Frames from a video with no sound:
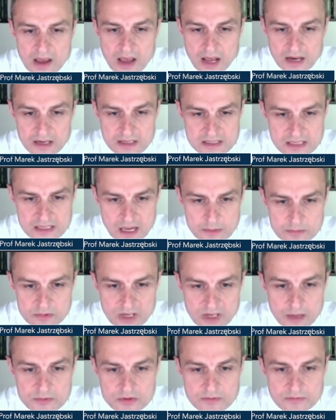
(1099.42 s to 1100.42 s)
And
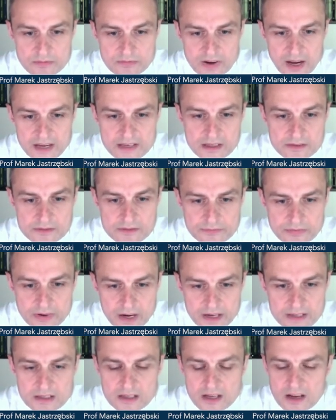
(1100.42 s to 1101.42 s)
sometimes you fight and
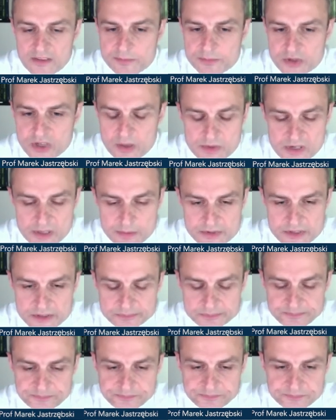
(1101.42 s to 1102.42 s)
fight and have
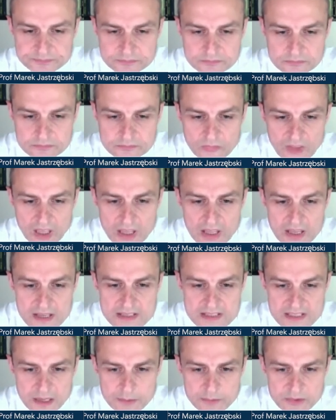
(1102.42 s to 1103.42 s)
problems.
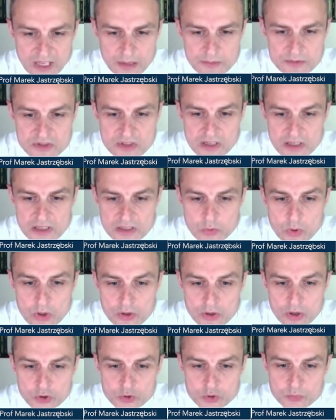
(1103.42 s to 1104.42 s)
Sometimes
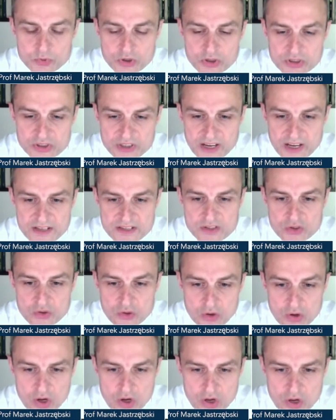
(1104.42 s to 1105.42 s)
delete will not
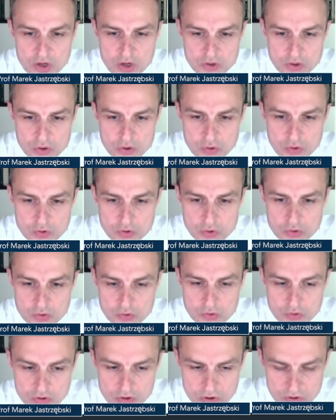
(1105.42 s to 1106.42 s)
progress. You, you,
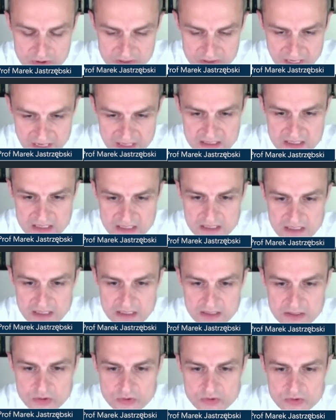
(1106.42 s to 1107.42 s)
you rotate
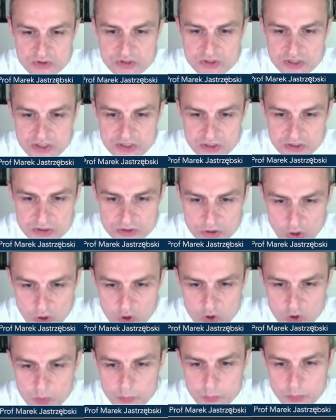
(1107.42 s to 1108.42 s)
delete, you see the
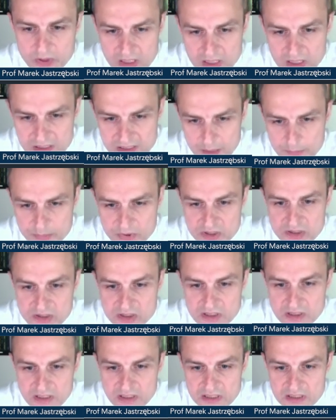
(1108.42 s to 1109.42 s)
torque build up in
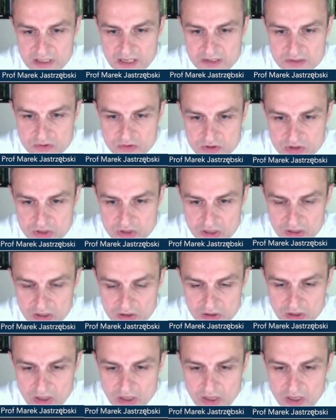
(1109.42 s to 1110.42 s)
delete as you see
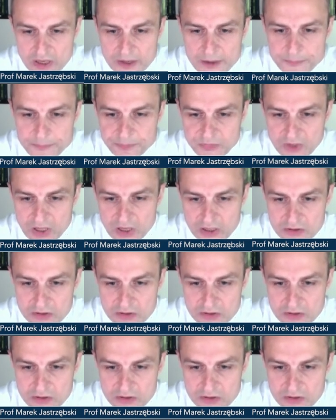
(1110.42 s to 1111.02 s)
in the you know,